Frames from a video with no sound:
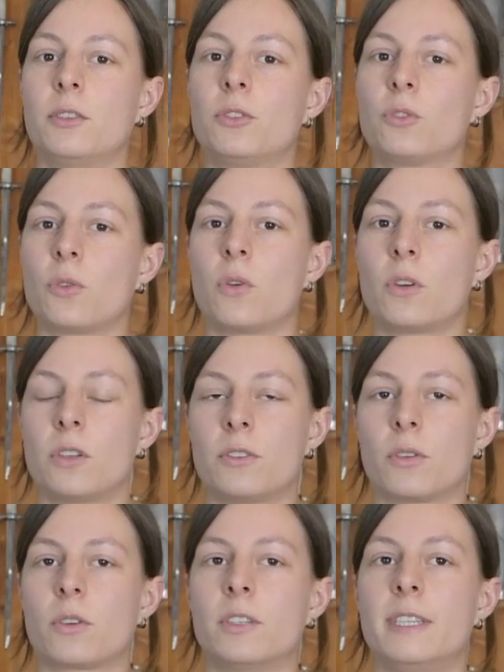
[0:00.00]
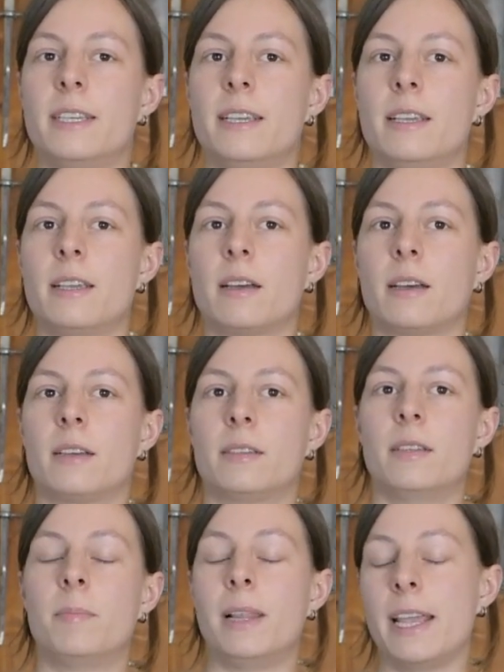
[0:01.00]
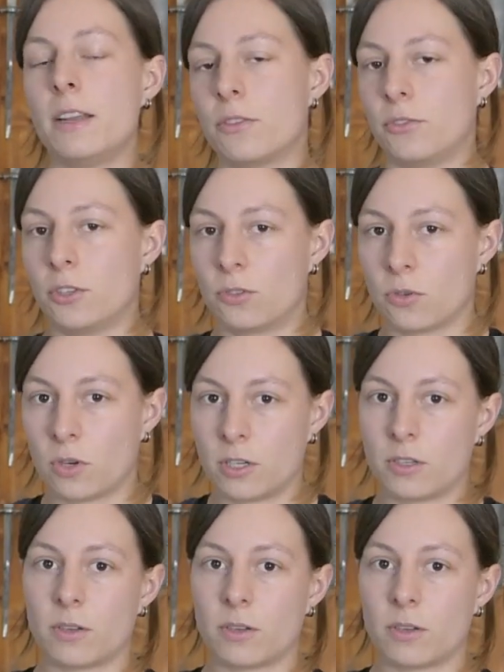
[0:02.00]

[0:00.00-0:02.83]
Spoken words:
your sword or the blade of your sword